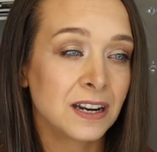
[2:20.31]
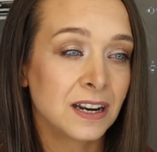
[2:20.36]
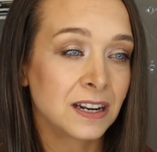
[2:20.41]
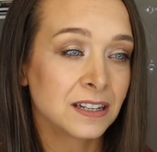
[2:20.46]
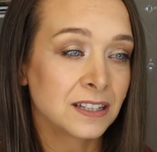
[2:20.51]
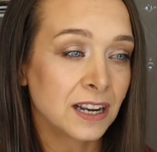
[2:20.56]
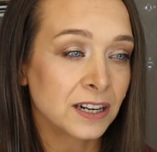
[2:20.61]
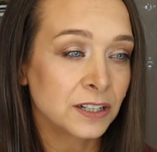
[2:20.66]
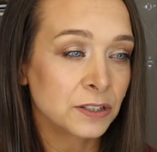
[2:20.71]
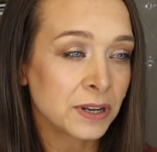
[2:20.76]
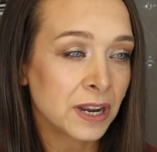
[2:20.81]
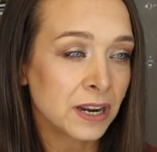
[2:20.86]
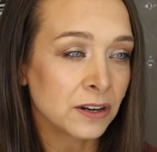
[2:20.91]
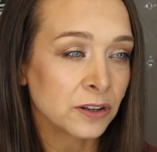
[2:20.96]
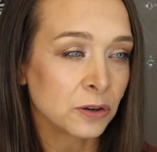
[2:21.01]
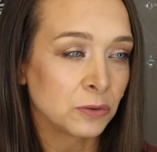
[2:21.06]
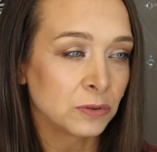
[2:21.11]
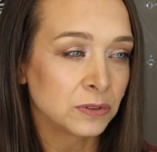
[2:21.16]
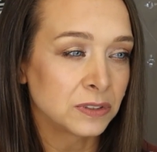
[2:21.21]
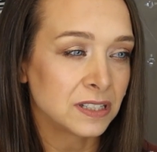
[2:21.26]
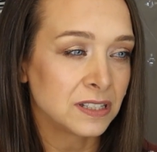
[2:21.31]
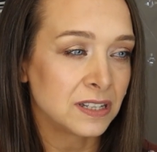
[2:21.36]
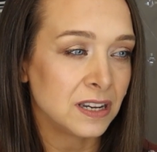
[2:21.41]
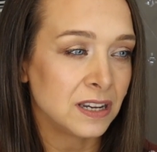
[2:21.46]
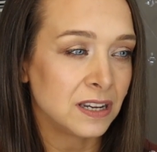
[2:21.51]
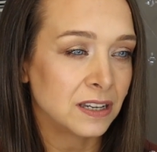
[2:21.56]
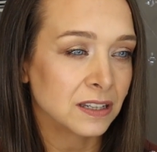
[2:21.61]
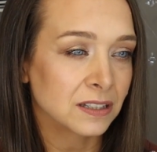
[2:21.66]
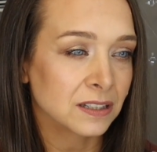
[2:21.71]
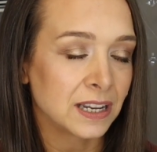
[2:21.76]
And it's actually kind of cool to
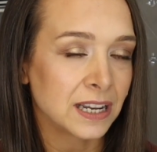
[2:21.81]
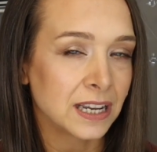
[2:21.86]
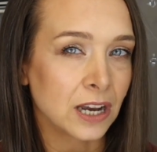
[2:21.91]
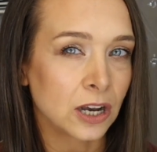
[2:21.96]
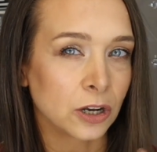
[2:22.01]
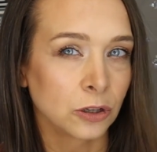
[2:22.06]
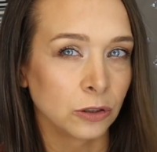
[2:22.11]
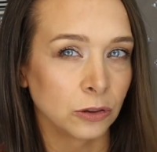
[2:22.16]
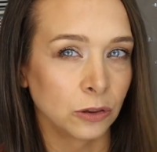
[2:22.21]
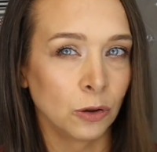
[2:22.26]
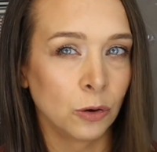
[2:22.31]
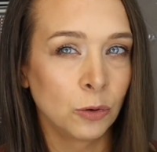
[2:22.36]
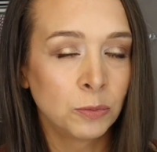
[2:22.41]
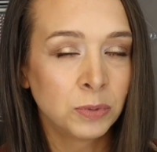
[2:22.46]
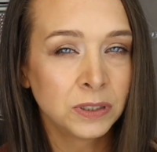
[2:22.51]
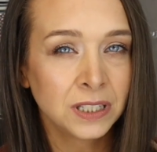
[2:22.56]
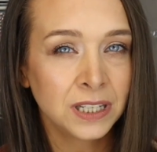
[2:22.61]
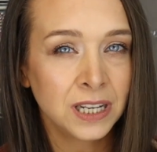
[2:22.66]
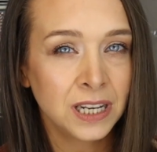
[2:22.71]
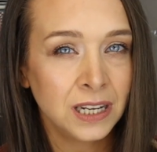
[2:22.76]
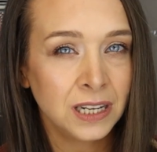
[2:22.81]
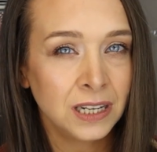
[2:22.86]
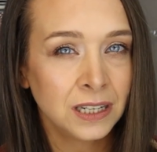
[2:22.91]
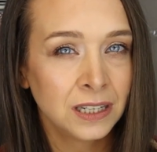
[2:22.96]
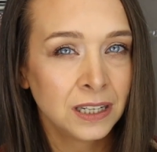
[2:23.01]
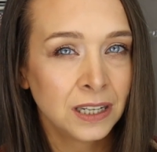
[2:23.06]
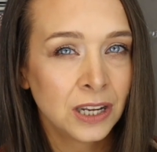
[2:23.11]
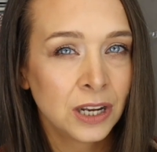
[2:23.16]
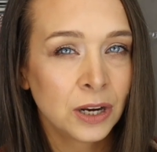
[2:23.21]
see, like, globally,